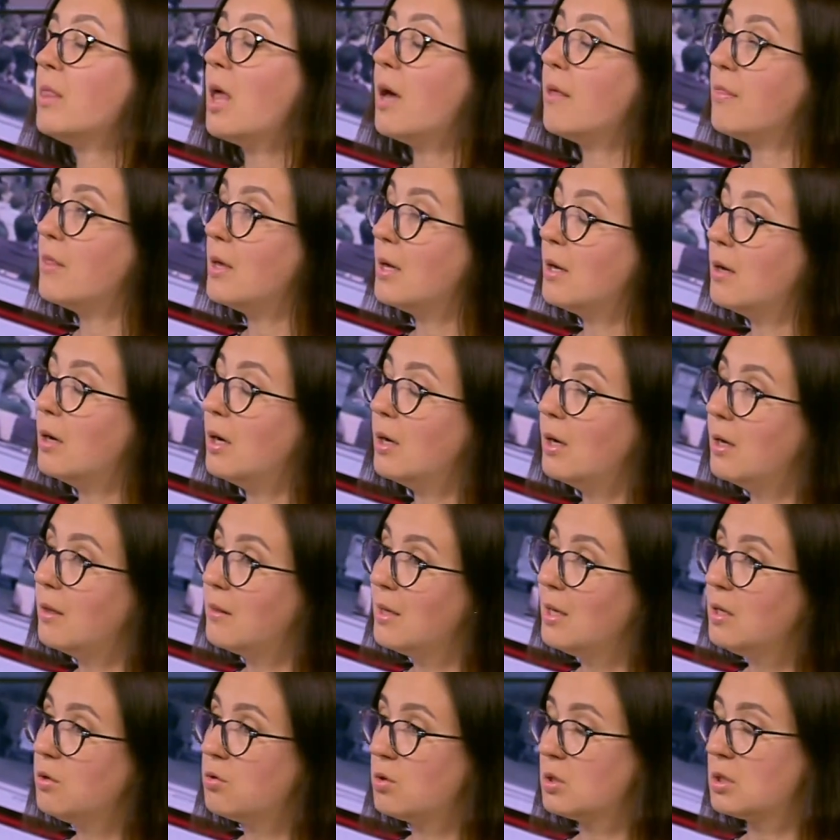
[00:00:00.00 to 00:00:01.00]
And
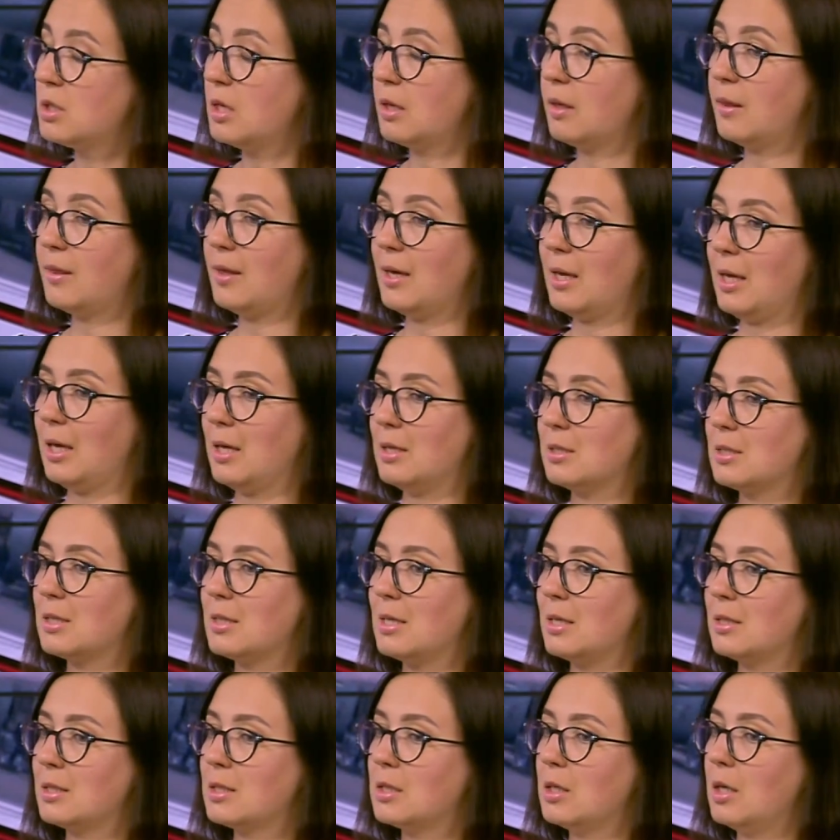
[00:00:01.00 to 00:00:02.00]
the interesting thing is
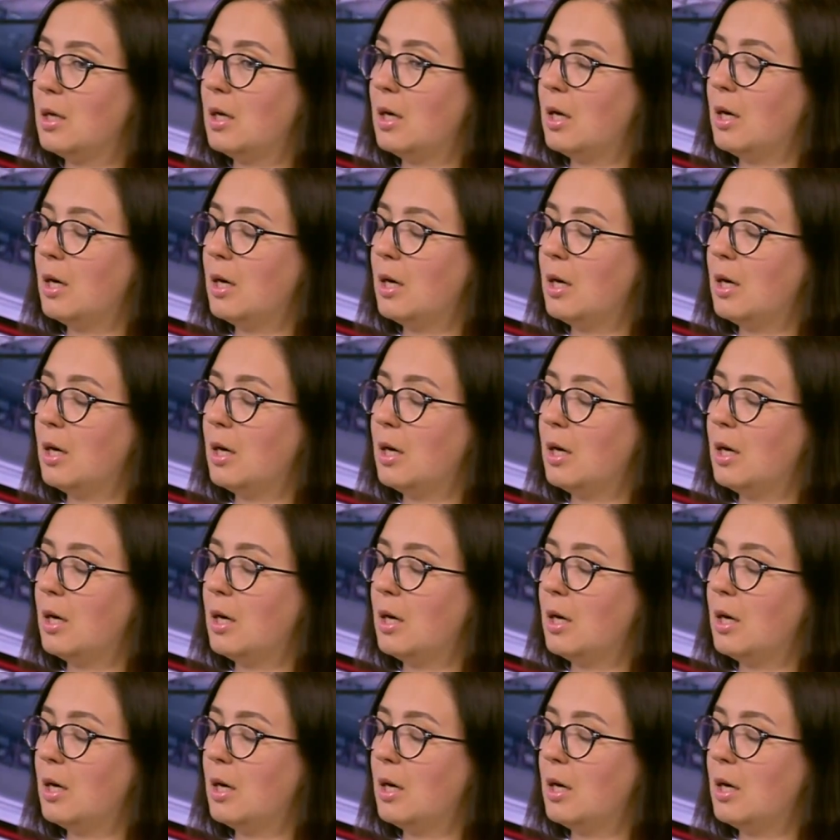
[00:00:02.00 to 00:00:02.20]
that